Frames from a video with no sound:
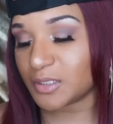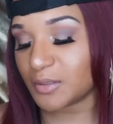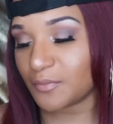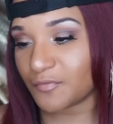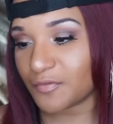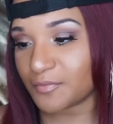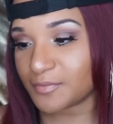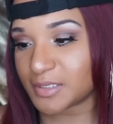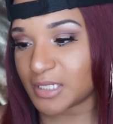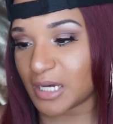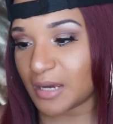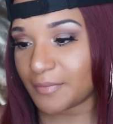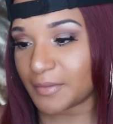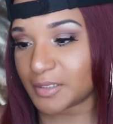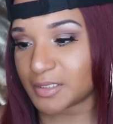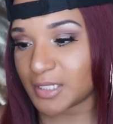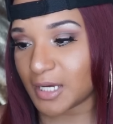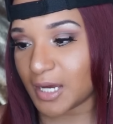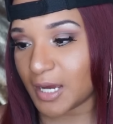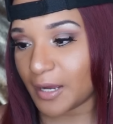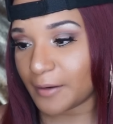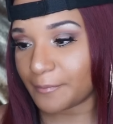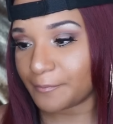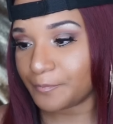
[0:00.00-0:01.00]
them from time to
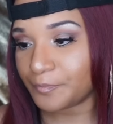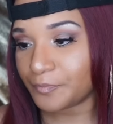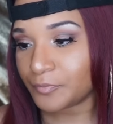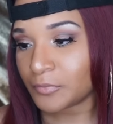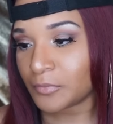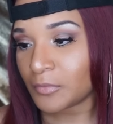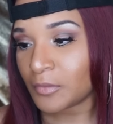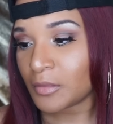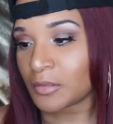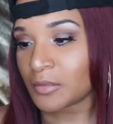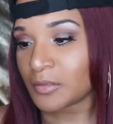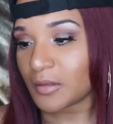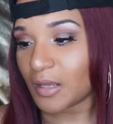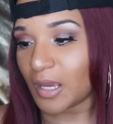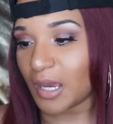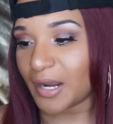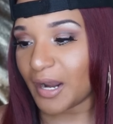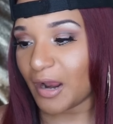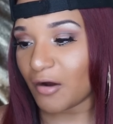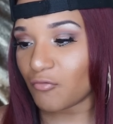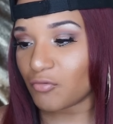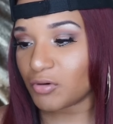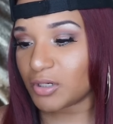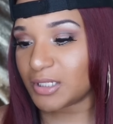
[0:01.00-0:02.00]
time.
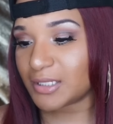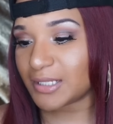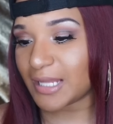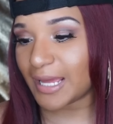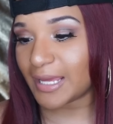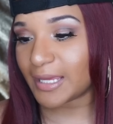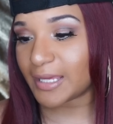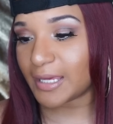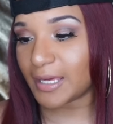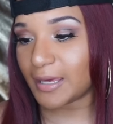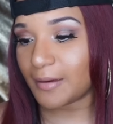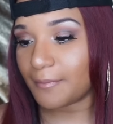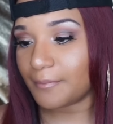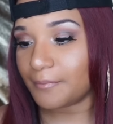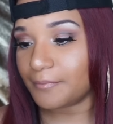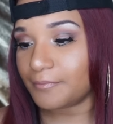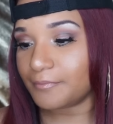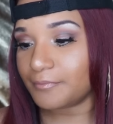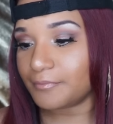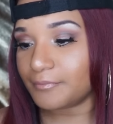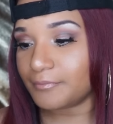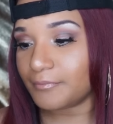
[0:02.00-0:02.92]
And I really like him,